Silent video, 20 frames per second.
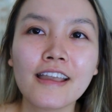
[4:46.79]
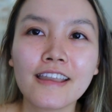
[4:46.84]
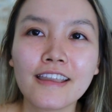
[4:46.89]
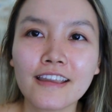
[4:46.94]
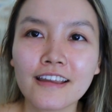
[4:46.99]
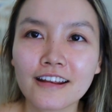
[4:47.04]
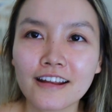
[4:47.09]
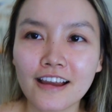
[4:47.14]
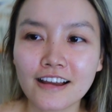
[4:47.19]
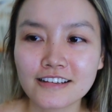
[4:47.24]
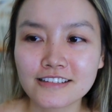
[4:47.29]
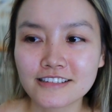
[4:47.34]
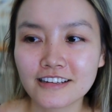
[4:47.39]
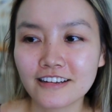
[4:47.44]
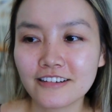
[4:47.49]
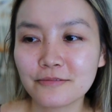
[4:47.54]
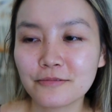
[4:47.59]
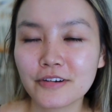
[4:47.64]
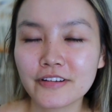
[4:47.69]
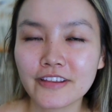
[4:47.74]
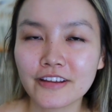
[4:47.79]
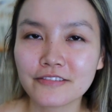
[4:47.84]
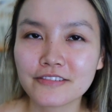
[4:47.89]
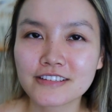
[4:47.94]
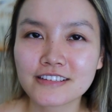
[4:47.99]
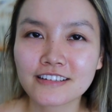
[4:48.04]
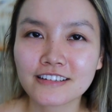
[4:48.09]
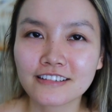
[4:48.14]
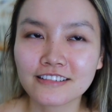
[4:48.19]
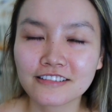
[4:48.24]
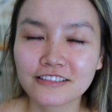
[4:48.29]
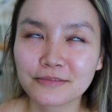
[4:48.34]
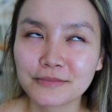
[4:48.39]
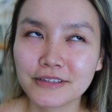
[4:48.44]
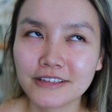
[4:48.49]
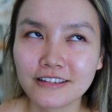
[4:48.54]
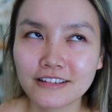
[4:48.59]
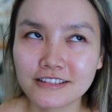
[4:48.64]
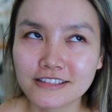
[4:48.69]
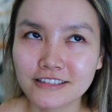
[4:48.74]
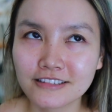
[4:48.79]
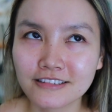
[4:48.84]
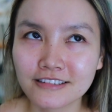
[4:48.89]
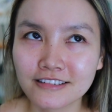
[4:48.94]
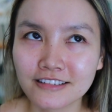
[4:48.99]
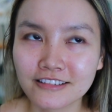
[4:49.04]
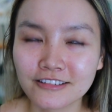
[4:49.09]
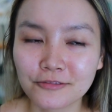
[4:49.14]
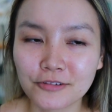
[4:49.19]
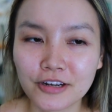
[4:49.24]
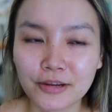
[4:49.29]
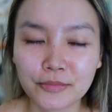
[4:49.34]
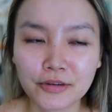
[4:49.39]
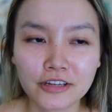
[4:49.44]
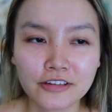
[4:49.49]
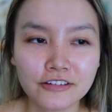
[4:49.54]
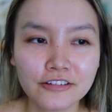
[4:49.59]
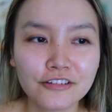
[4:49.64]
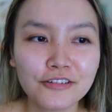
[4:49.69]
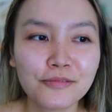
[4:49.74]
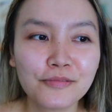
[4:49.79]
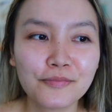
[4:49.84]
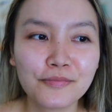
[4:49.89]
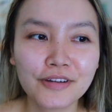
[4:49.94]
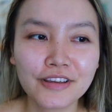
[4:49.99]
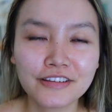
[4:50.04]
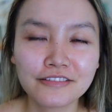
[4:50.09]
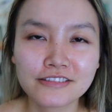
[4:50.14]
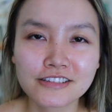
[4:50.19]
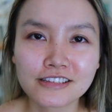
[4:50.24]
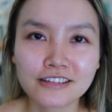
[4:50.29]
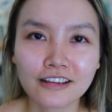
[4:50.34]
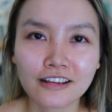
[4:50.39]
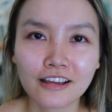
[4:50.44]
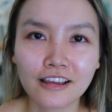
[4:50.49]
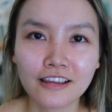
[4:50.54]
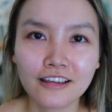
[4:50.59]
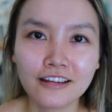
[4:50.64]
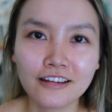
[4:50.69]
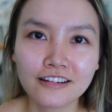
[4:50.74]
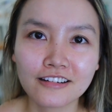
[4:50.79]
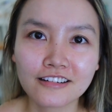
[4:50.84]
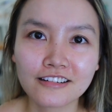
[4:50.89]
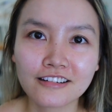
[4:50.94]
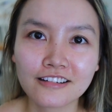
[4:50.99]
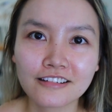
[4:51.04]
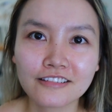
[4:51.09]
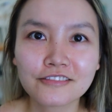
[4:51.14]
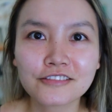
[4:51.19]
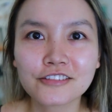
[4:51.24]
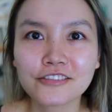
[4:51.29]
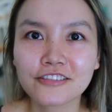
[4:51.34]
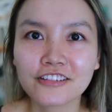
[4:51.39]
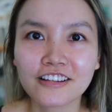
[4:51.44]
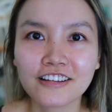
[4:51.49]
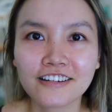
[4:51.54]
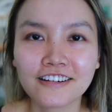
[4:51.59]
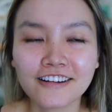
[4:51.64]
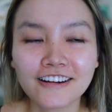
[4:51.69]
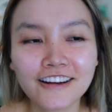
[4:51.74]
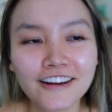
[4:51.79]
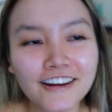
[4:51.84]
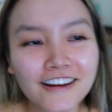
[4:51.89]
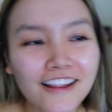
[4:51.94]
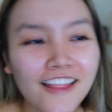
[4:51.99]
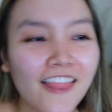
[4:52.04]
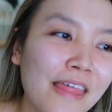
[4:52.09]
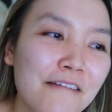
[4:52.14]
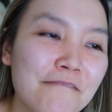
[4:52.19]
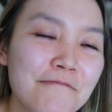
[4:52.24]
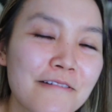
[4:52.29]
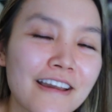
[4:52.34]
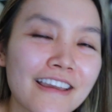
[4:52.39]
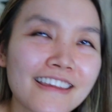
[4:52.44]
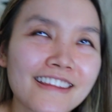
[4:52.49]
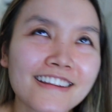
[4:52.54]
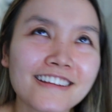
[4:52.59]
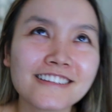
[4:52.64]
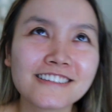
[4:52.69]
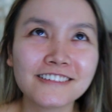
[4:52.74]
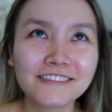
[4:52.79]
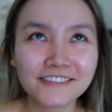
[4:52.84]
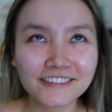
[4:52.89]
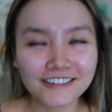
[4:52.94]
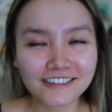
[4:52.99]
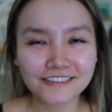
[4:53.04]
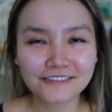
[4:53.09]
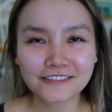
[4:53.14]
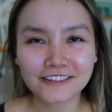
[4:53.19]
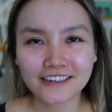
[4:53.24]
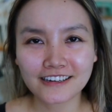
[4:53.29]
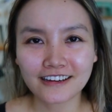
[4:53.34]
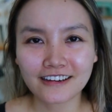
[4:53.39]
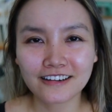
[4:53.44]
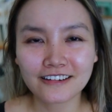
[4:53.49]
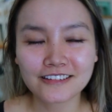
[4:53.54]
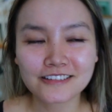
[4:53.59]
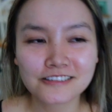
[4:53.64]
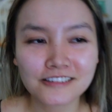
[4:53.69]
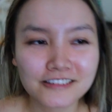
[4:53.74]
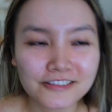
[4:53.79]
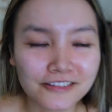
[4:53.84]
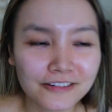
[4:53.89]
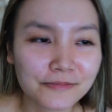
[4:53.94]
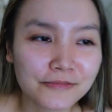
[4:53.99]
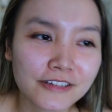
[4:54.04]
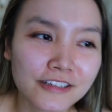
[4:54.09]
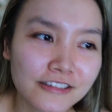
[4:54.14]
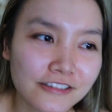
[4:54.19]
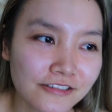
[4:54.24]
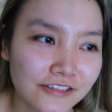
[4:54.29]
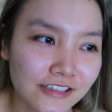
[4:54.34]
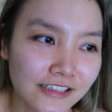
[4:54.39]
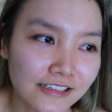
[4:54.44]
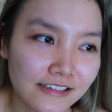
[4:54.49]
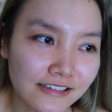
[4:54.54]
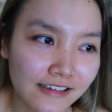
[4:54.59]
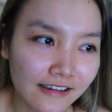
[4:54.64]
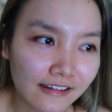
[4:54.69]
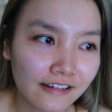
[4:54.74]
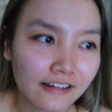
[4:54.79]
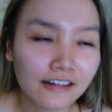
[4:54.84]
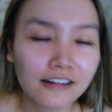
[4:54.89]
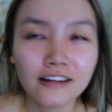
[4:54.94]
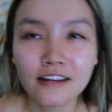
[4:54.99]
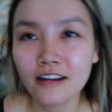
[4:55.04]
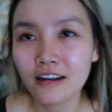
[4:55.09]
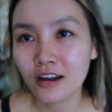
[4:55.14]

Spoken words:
and I sent him one that was like a little bit easier than the one I'm gonna do, but he was like, I hated it, it was really hard. But it is a really good workout, so that's what I'm gonna do today.